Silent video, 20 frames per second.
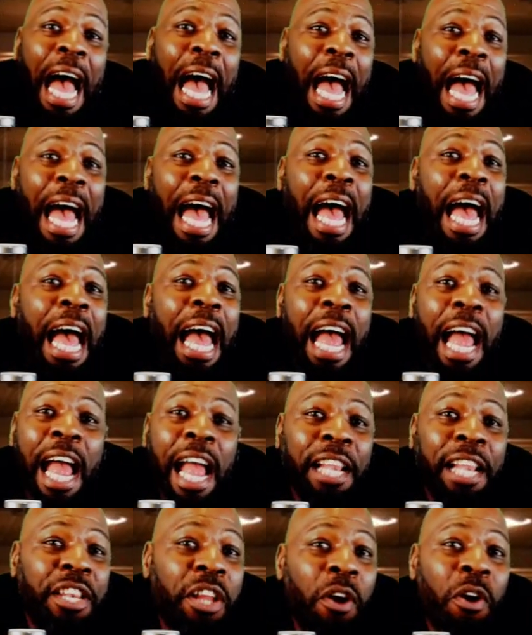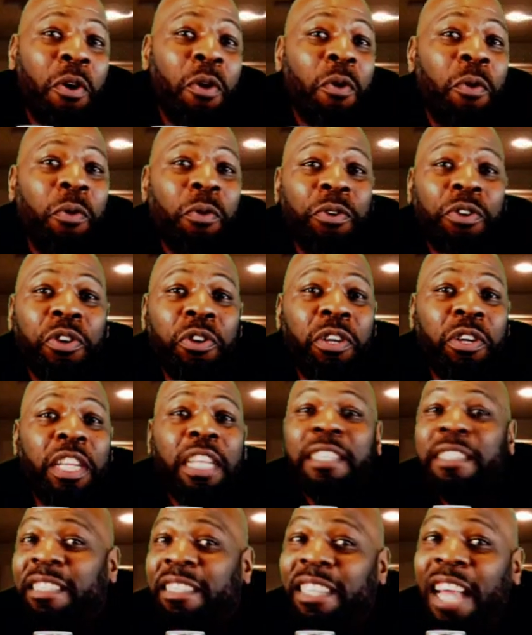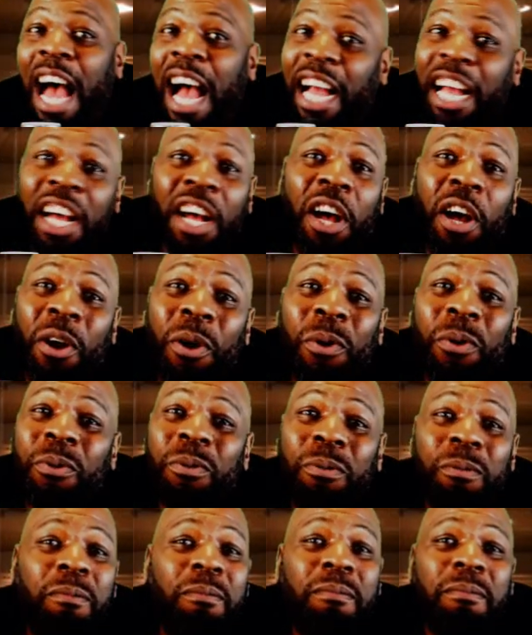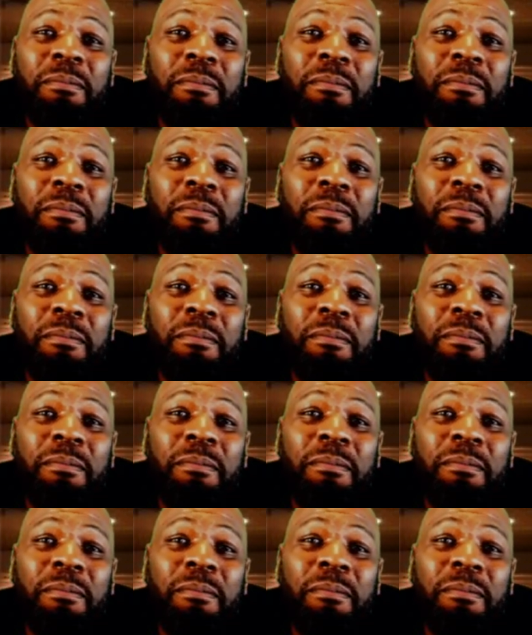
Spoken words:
I know you can suck a hoe.